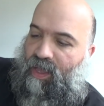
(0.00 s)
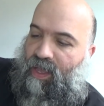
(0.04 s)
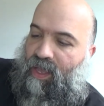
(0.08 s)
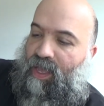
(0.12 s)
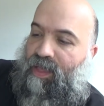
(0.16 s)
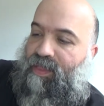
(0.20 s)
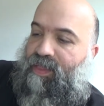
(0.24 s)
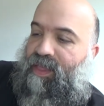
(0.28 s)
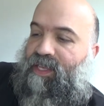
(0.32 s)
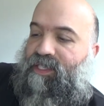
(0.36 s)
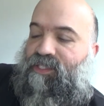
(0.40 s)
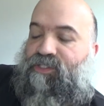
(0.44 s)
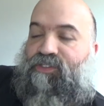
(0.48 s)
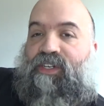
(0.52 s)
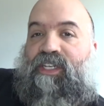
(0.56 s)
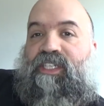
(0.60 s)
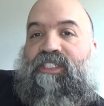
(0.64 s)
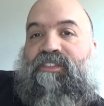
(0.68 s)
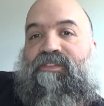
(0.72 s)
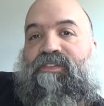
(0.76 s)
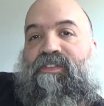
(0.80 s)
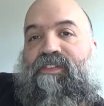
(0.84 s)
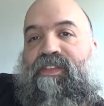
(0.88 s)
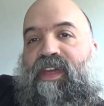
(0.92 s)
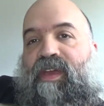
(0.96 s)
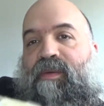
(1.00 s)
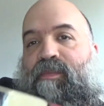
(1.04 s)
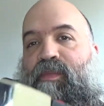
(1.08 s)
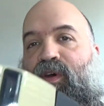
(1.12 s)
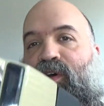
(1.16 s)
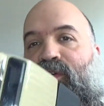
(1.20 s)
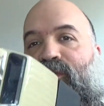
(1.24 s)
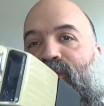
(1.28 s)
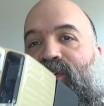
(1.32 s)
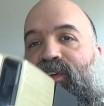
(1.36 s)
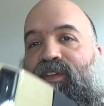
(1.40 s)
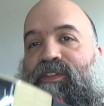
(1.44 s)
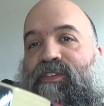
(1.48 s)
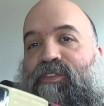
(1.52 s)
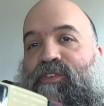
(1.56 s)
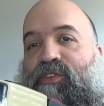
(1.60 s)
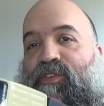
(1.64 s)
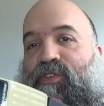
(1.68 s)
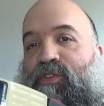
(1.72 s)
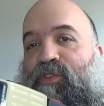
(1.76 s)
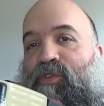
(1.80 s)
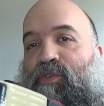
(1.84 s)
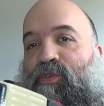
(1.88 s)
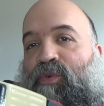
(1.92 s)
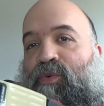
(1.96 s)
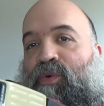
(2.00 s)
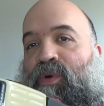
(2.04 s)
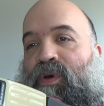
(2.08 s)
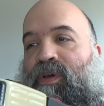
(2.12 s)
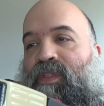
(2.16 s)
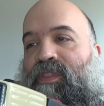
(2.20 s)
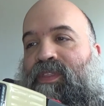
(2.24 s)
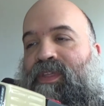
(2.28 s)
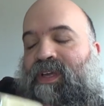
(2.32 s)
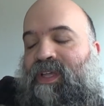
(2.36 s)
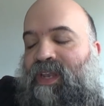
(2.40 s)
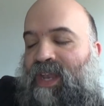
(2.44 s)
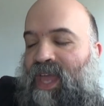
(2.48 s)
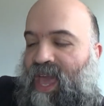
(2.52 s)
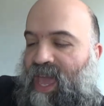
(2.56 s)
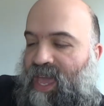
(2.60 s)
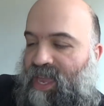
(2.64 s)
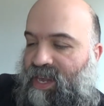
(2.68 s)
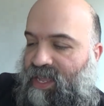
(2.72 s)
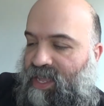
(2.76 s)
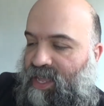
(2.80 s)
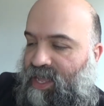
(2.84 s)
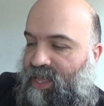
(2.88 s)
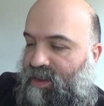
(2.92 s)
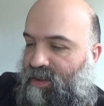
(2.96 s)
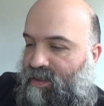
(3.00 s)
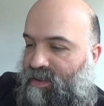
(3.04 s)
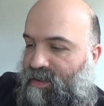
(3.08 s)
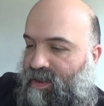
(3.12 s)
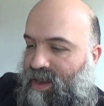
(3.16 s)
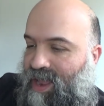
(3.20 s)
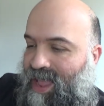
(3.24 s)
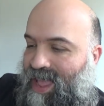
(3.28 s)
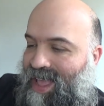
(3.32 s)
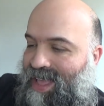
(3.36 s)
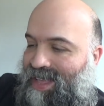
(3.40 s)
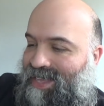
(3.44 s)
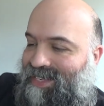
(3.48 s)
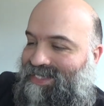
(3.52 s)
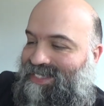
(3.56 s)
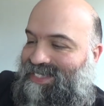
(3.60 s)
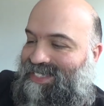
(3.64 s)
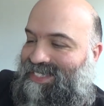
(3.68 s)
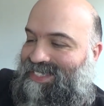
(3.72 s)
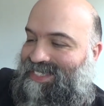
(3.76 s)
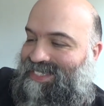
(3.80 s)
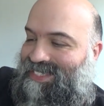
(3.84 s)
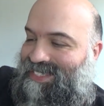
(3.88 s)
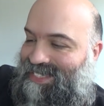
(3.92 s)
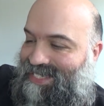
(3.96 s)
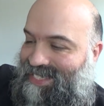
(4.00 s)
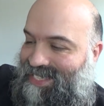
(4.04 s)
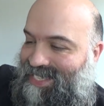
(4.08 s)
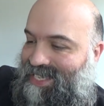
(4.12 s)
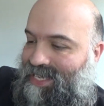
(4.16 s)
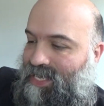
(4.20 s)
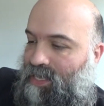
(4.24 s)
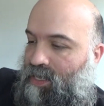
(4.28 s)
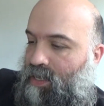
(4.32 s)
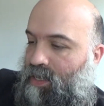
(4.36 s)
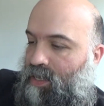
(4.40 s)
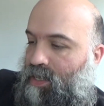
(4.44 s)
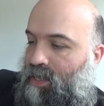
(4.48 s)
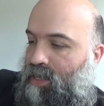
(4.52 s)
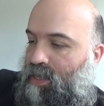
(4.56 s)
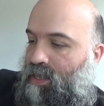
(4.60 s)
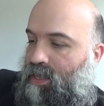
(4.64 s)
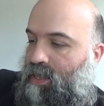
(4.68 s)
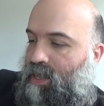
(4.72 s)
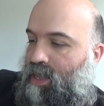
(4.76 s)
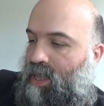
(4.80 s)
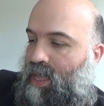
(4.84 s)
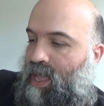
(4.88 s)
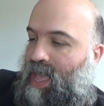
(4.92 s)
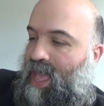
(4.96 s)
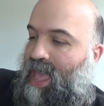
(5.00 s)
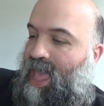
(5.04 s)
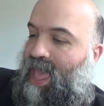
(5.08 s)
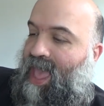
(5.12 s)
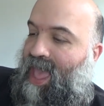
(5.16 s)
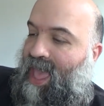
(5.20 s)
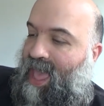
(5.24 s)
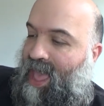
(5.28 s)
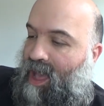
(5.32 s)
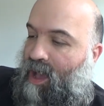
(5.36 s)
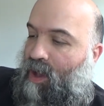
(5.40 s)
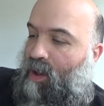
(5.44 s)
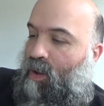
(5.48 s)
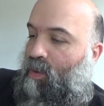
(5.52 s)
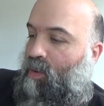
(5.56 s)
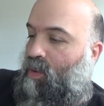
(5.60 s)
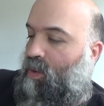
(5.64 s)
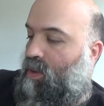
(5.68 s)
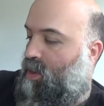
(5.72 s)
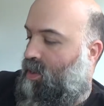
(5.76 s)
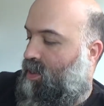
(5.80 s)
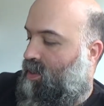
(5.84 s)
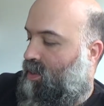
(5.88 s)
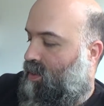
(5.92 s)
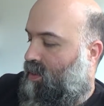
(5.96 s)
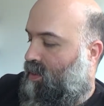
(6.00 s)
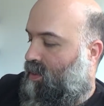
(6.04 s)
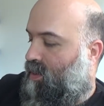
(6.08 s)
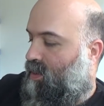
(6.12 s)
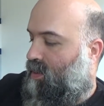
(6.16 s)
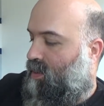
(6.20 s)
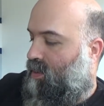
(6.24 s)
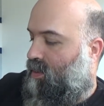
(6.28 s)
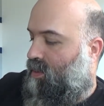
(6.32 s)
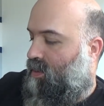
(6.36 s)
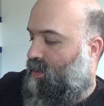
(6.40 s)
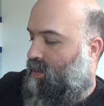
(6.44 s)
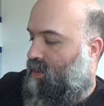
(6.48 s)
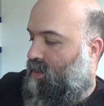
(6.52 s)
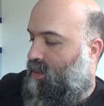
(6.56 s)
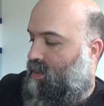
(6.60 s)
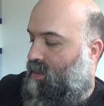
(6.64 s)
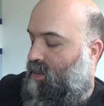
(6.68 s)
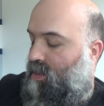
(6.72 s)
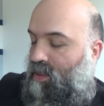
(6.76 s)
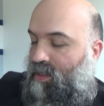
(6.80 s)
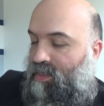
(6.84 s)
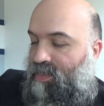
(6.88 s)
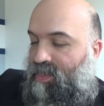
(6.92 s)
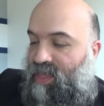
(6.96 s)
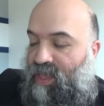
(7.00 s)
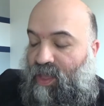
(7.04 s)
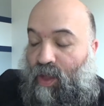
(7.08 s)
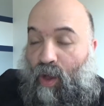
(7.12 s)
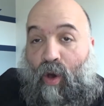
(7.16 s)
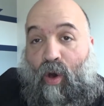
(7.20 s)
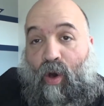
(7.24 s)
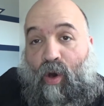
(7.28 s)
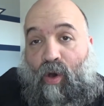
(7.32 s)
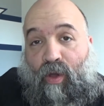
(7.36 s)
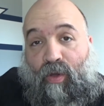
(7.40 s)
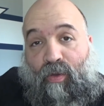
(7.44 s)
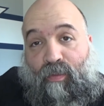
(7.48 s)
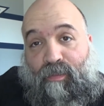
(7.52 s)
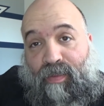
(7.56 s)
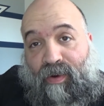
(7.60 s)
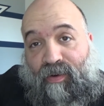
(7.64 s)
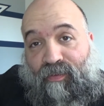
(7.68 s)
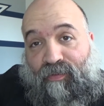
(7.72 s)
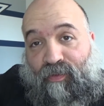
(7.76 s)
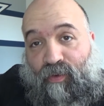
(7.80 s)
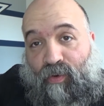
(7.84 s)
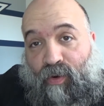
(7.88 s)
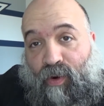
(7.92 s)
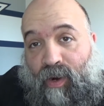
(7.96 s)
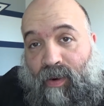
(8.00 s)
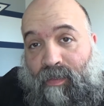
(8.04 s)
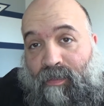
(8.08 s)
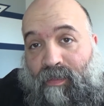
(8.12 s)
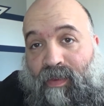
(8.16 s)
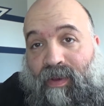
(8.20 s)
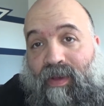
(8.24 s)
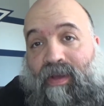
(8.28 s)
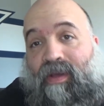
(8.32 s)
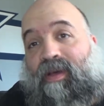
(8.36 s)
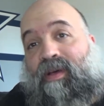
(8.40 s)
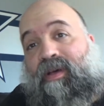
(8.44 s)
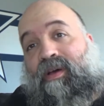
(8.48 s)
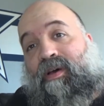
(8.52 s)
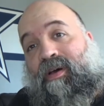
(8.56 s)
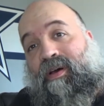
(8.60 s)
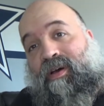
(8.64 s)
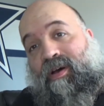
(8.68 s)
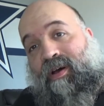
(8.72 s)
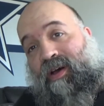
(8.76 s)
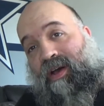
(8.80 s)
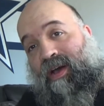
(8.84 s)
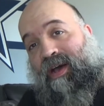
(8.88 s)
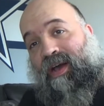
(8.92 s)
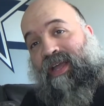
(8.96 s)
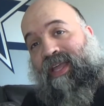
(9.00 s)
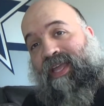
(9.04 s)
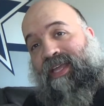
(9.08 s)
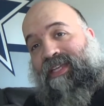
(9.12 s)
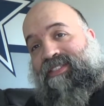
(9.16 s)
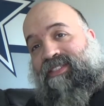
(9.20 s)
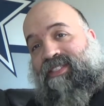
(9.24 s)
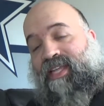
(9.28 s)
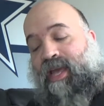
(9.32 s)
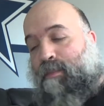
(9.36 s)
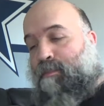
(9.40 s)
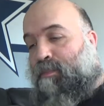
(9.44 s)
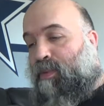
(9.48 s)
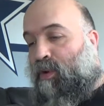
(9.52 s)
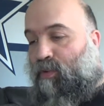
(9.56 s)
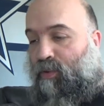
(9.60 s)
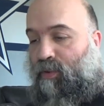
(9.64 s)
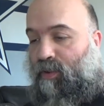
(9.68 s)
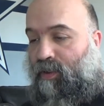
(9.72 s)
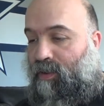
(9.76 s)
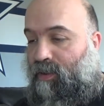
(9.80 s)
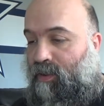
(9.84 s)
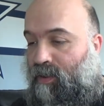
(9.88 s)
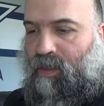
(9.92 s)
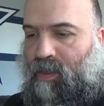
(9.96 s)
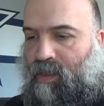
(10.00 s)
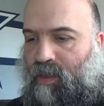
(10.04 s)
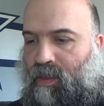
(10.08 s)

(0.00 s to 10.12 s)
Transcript: and then transfer them over to the Gladiator and see how they all perform against that boulder.